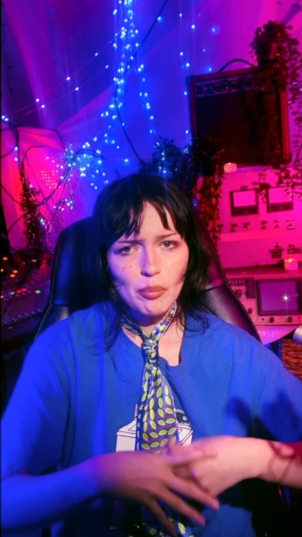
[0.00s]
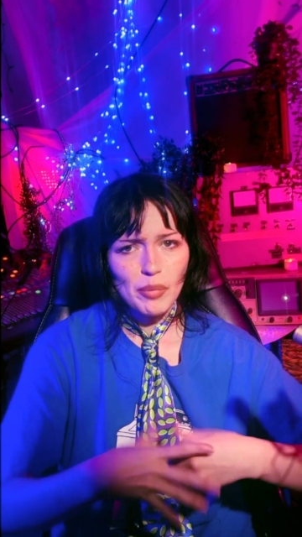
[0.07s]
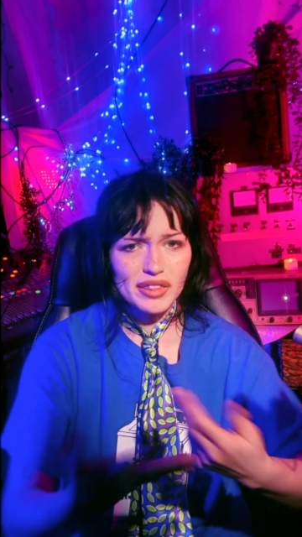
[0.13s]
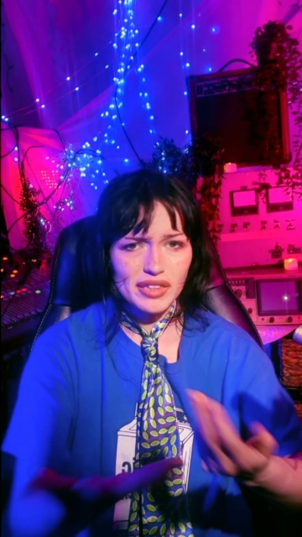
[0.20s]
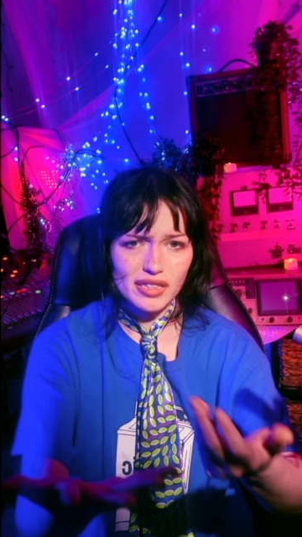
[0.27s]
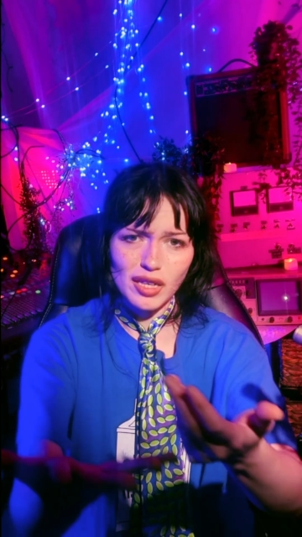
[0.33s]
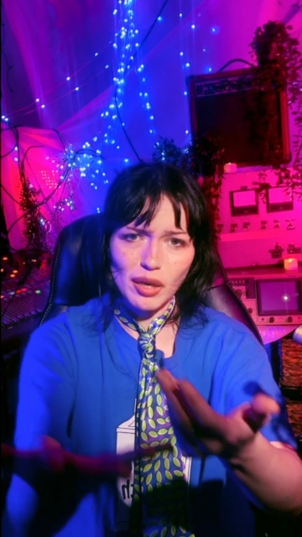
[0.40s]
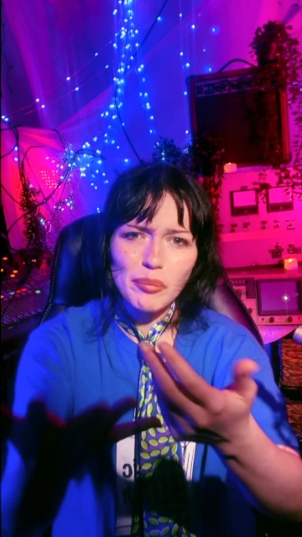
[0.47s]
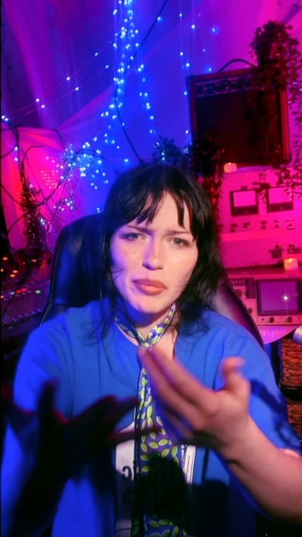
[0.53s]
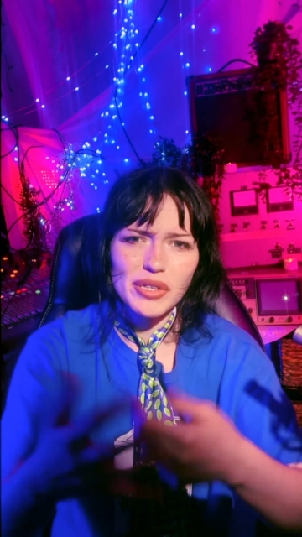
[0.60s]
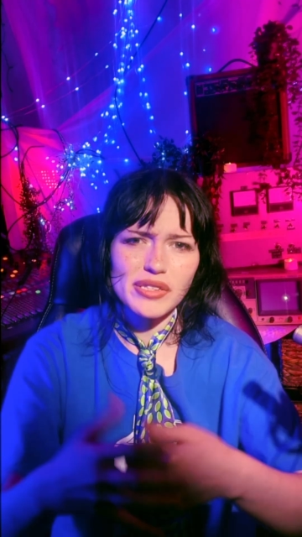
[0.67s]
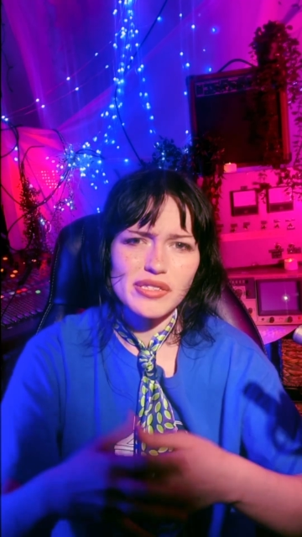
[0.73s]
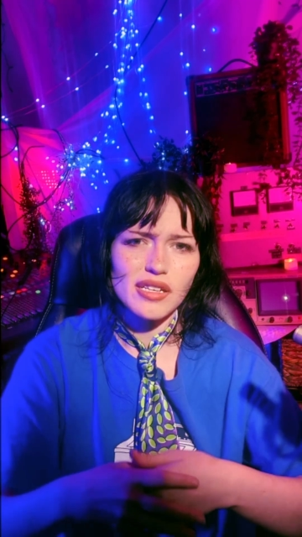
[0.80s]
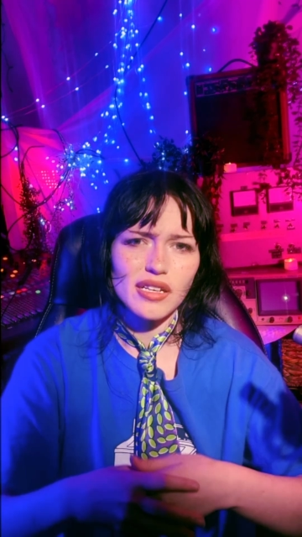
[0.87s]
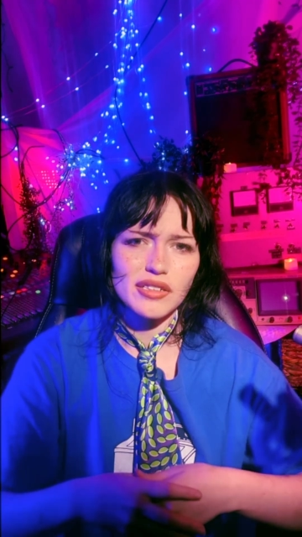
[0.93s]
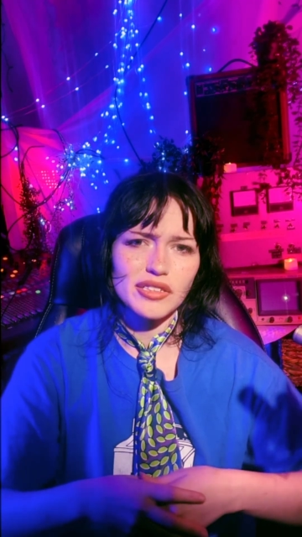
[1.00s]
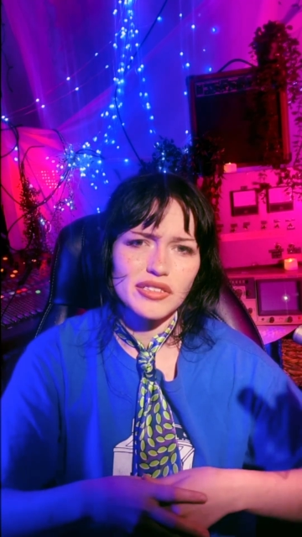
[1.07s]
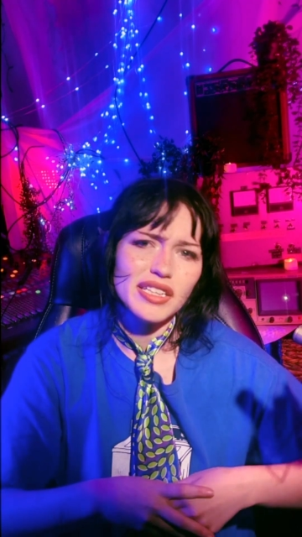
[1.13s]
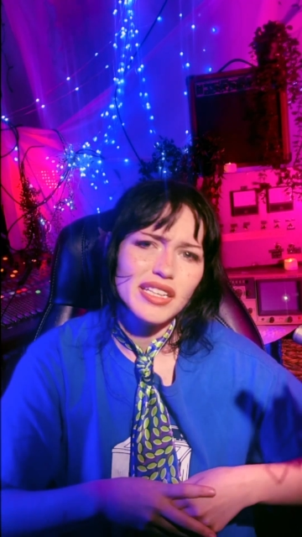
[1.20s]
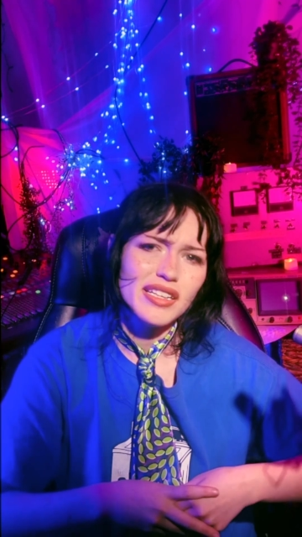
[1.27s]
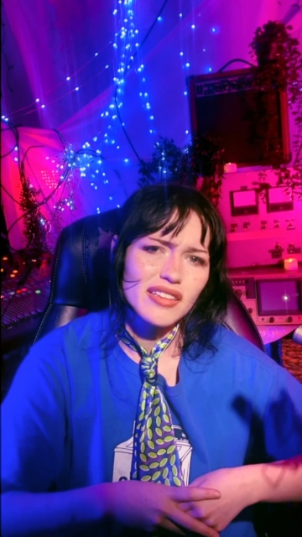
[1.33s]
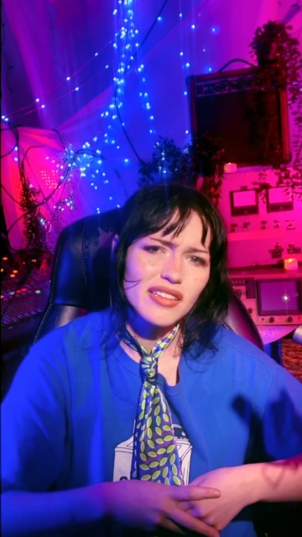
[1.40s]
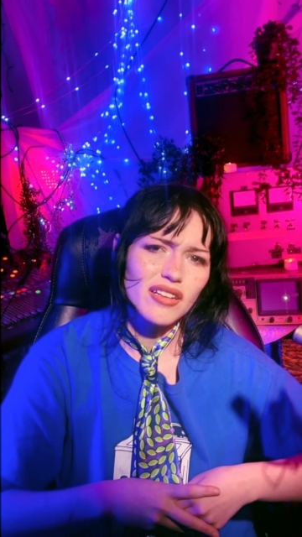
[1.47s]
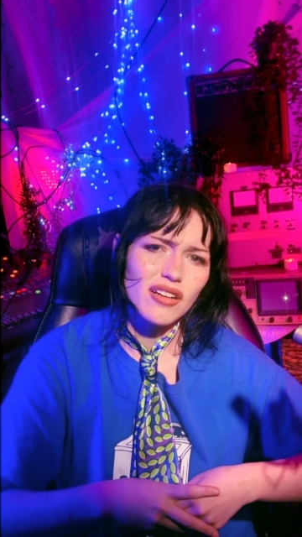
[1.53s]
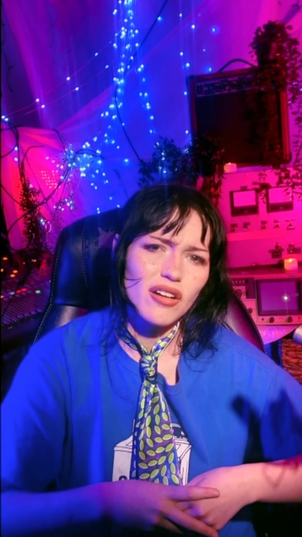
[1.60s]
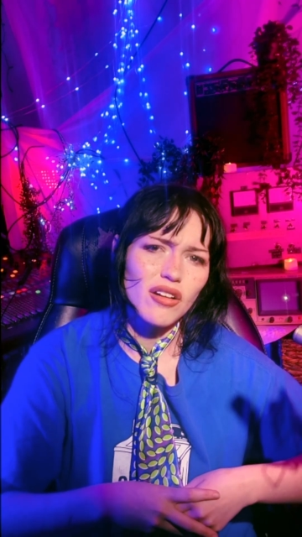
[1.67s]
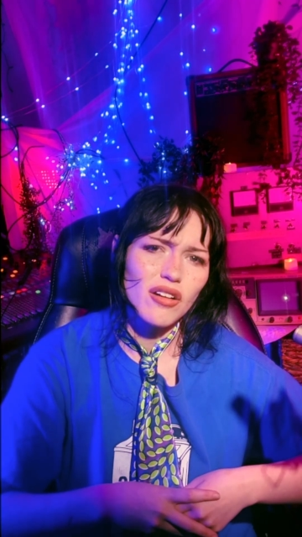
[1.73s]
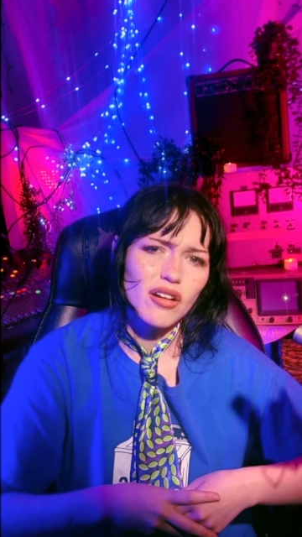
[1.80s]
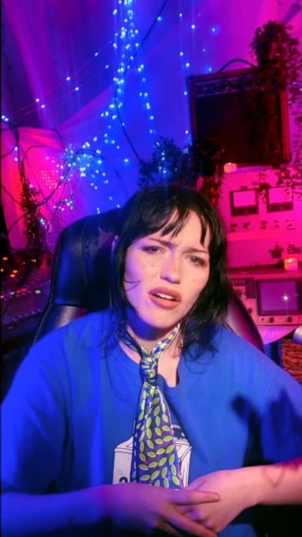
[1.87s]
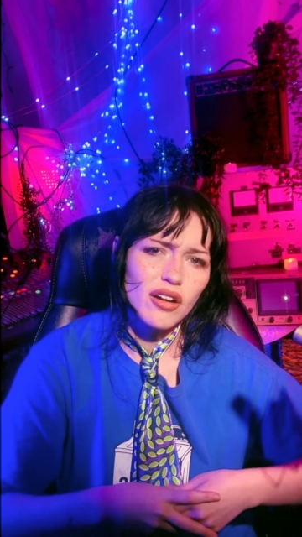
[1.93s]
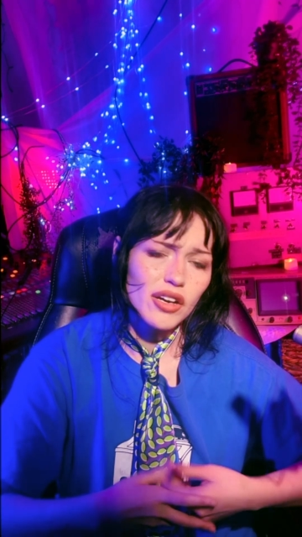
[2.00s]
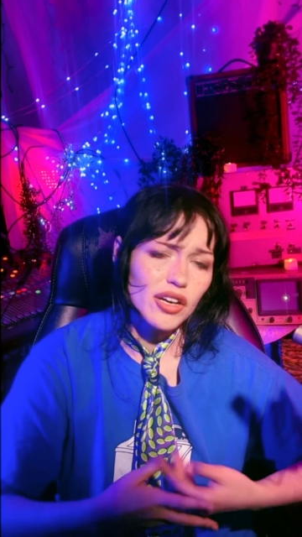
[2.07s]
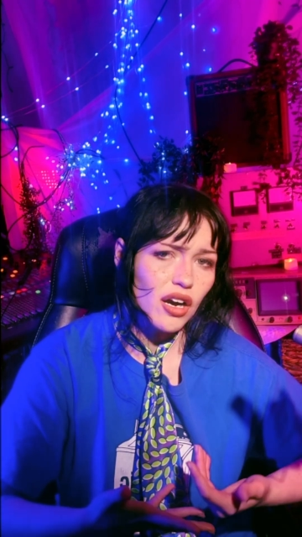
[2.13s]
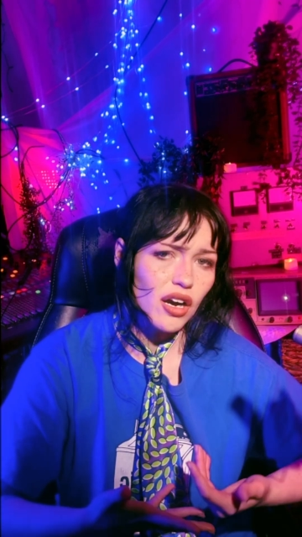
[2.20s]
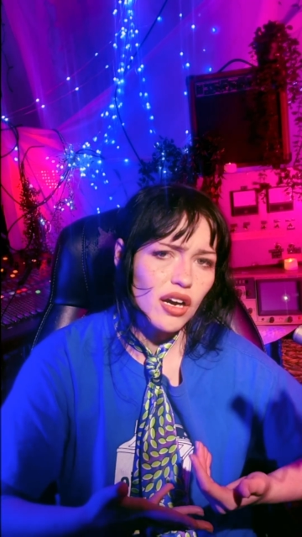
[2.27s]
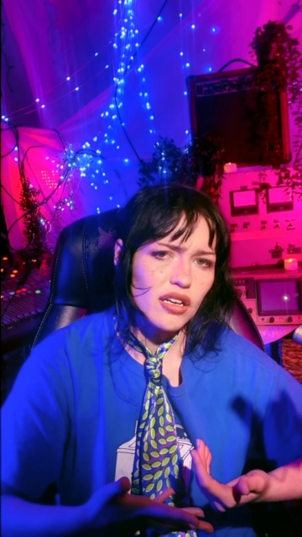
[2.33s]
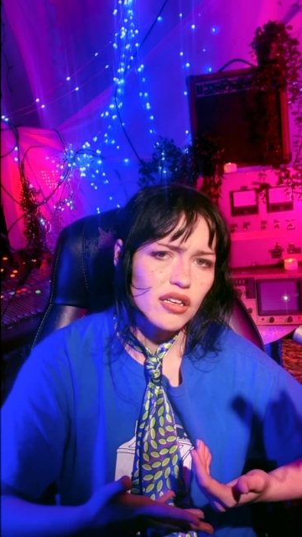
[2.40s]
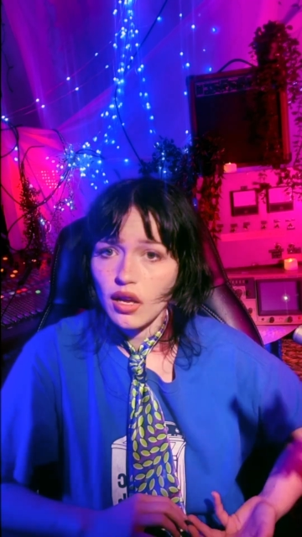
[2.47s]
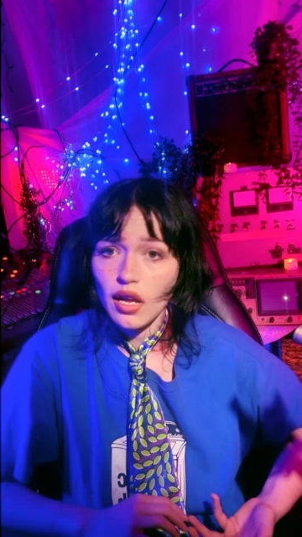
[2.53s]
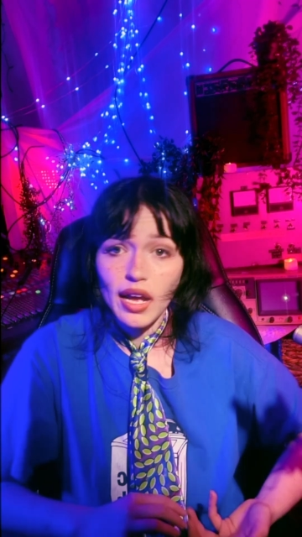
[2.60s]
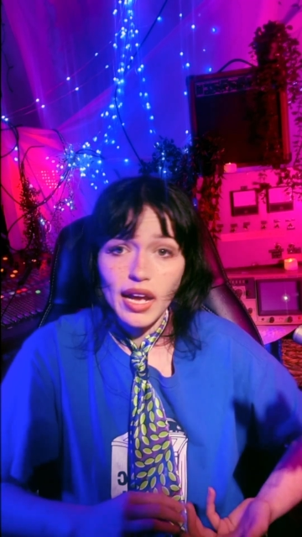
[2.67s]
but the numbers underneath are gone.